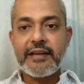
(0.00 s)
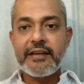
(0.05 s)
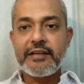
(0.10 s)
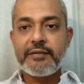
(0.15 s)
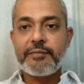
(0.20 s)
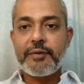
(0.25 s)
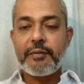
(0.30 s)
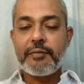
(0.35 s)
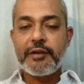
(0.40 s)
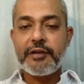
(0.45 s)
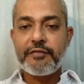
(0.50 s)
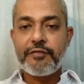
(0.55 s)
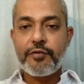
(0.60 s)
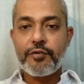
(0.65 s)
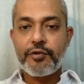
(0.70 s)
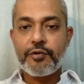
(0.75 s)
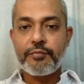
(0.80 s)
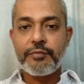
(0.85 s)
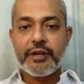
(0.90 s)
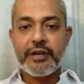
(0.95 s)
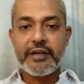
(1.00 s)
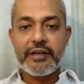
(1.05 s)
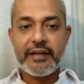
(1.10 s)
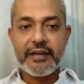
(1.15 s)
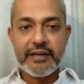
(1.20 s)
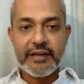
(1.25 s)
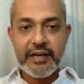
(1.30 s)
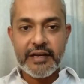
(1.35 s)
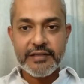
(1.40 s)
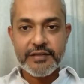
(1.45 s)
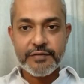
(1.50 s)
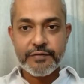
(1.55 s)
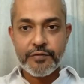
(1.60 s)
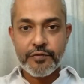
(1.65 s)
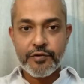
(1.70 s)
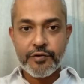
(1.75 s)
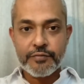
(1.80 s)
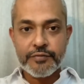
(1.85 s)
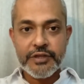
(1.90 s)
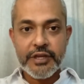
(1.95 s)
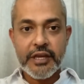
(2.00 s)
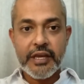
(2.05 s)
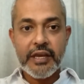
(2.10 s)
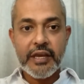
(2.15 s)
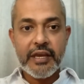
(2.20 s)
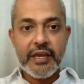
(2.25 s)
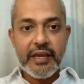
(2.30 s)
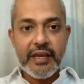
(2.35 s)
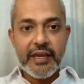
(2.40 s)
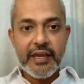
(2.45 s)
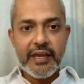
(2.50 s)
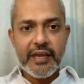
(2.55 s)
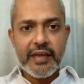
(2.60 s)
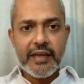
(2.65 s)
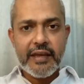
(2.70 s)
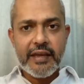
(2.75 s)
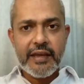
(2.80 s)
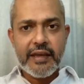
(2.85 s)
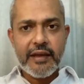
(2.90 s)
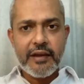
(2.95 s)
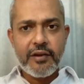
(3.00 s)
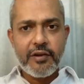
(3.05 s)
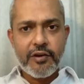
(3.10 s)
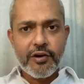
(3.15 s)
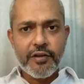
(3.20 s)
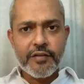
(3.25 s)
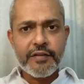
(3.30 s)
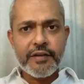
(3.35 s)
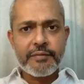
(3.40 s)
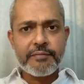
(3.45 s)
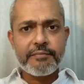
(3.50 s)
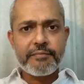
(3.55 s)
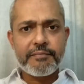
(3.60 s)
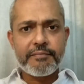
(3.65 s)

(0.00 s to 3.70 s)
in a public forum and international forums, a lot of the